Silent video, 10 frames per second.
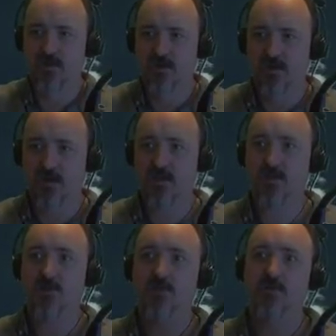I get
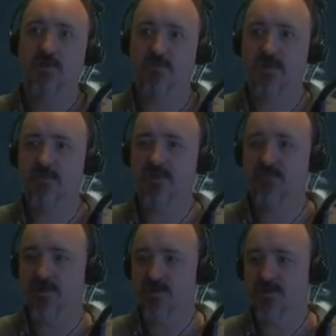so many Minmus
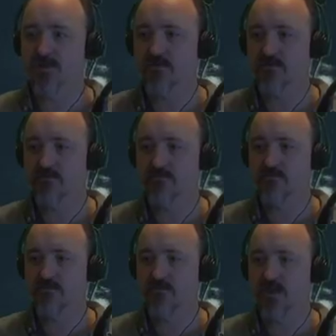missions. They're
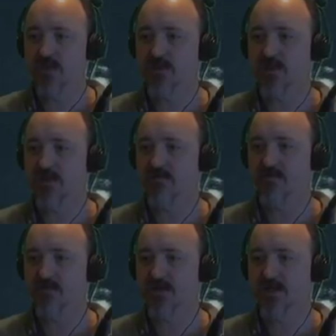easy enough. They're
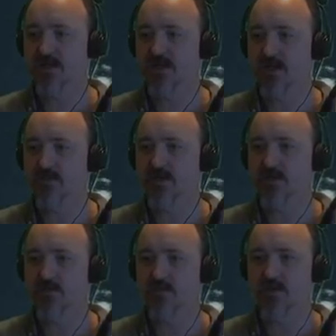just kind of time
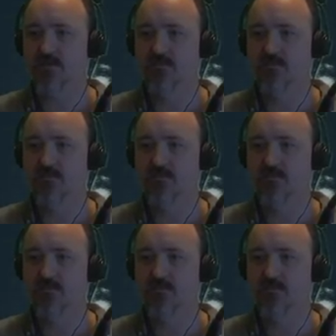consuming.